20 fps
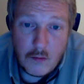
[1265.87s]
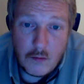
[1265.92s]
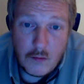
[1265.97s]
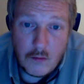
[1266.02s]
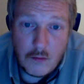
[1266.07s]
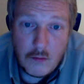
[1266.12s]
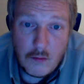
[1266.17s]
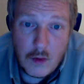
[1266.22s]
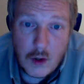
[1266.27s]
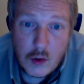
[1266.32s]

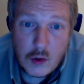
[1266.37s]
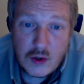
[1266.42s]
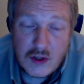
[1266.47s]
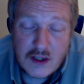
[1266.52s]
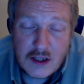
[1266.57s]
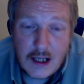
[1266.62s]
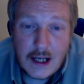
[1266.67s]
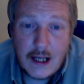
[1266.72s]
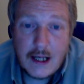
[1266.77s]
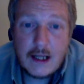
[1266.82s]

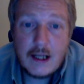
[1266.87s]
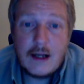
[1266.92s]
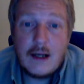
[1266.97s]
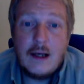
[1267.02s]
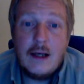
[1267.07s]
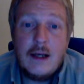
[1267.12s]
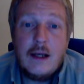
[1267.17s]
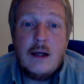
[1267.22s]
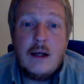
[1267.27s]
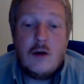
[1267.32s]
most
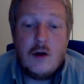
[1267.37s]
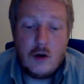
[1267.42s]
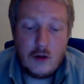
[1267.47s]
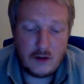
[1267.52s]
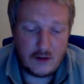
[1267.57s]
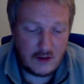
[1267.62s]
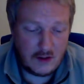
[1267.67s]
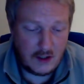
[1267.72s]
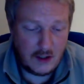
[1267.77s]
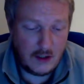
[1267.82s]
likely
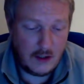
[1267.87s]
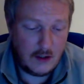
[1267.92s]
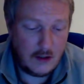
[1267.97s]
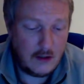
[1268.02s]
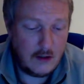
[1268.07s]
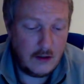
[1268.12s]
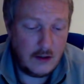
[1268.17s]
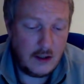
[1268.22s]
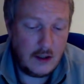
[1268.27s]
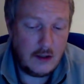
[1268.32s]
not
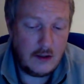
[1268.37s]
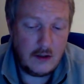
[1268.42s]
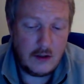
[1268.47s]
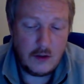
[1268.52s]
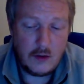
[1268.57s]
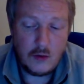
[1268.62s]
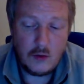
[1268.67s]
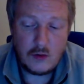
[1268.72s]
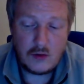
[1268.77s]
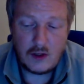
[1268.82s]
in
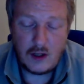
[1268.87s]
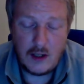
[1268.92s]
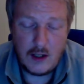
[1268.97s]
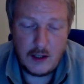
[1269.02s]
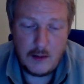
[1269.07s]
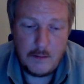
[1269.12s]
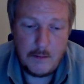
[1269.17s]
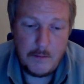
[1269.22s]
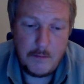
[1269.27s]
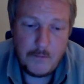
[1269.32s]
due
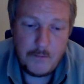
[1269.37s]
time